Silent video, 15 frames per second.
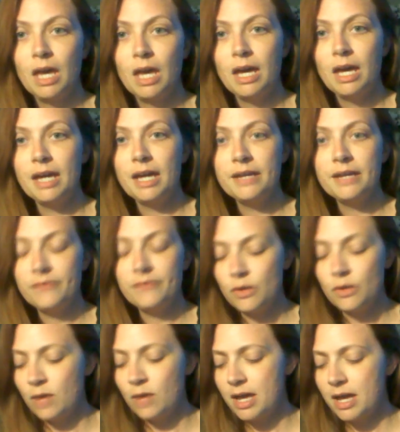Hi
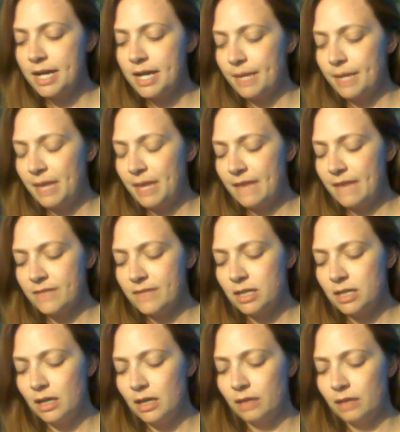everyone, I'm having
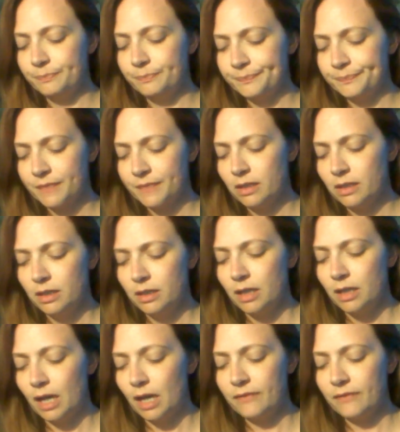a
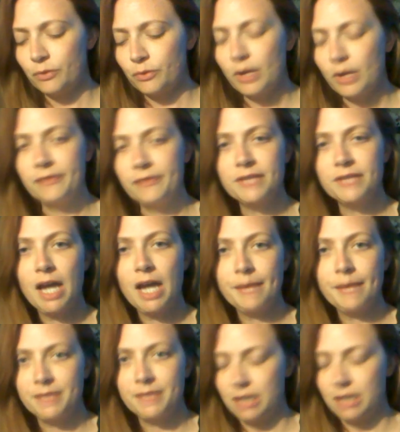kind of a rough time
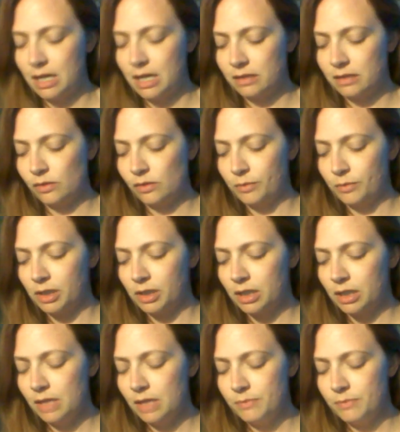today, so I'm going to
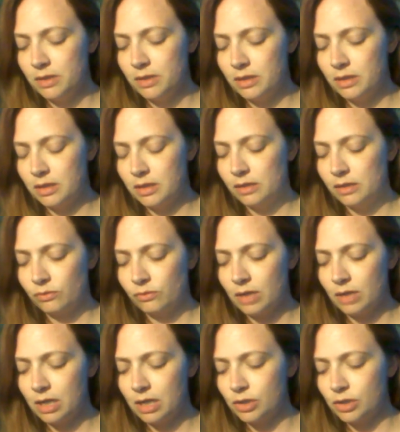keep this
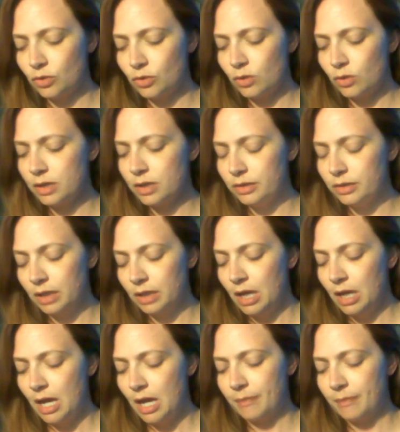reading short.
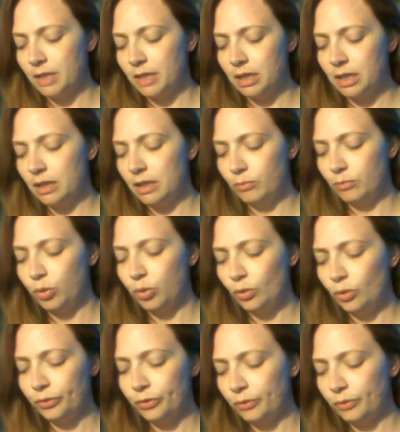I'm going to pull
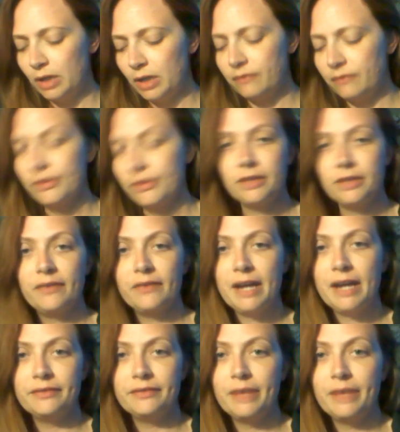3 for the Divine
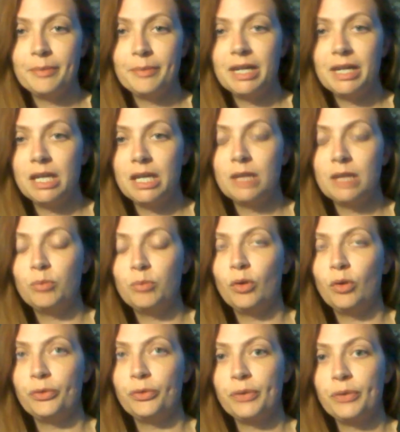Feminine, pull
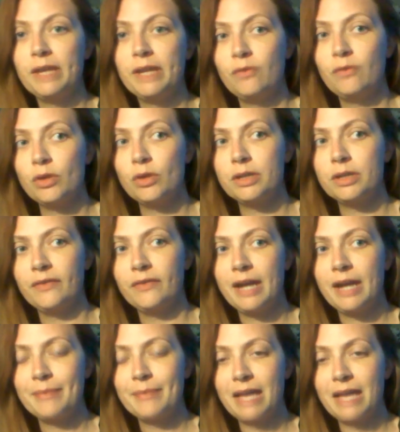3 for the Divine
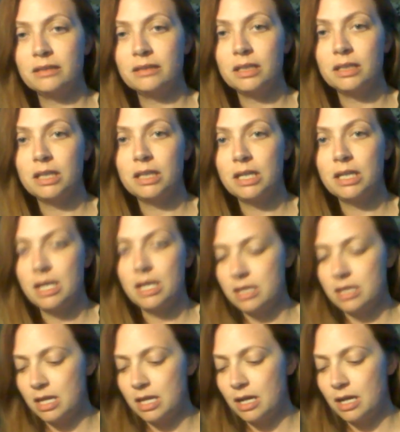Masculine, and
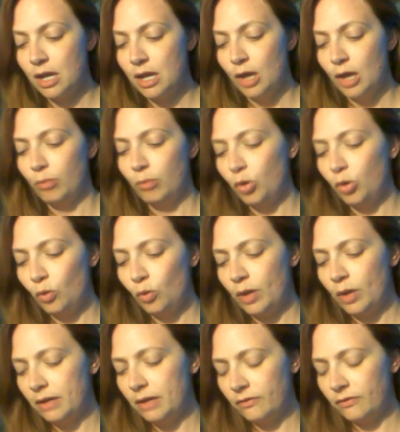then pull
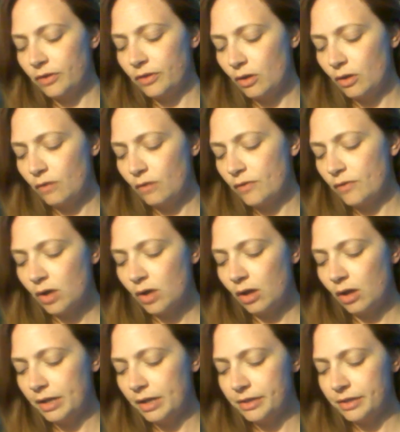1 for the
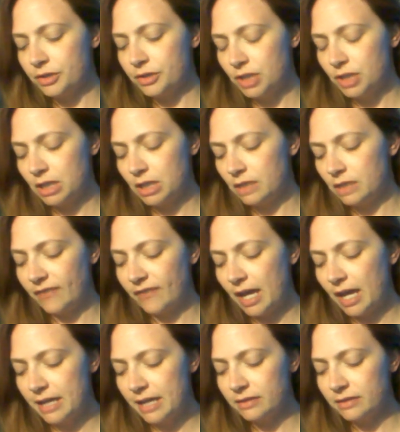overall energy and
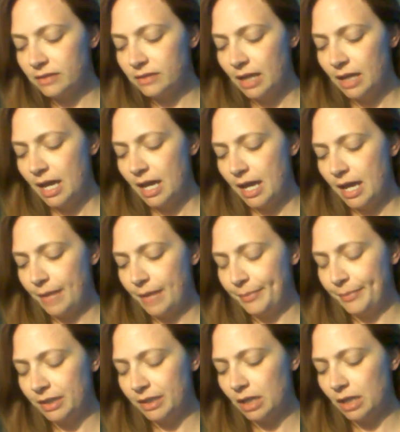advice,
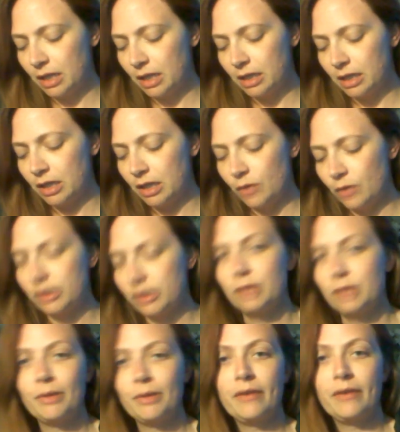but not going to go into
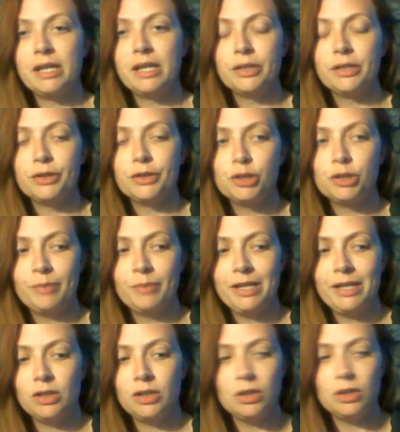my regular spiel.